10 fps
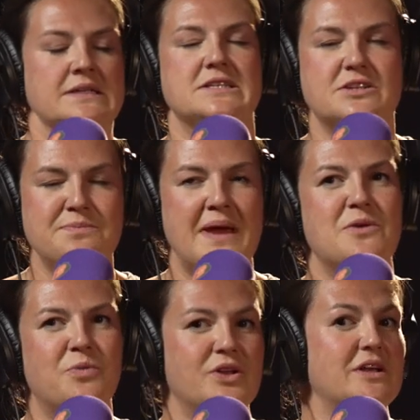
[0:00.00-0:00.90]
So to
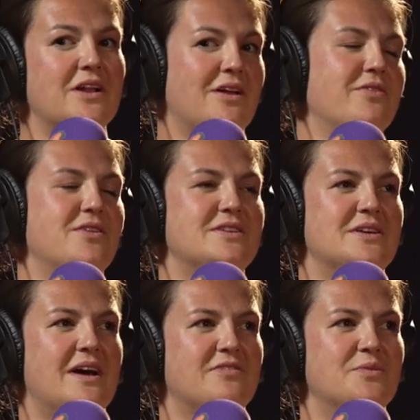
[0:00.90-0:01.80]
make woolen cloth, you
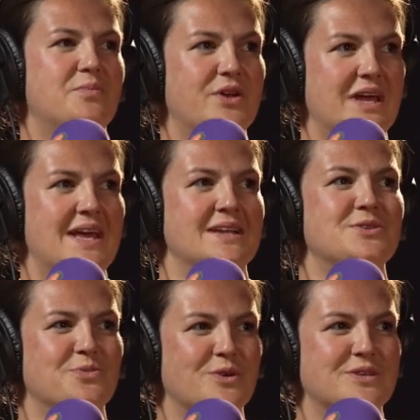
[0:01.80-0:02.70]
do have to put it
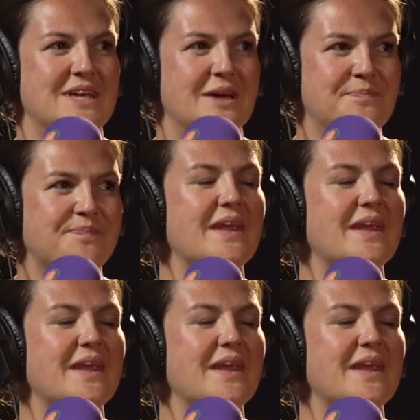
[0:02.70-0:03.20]
into water.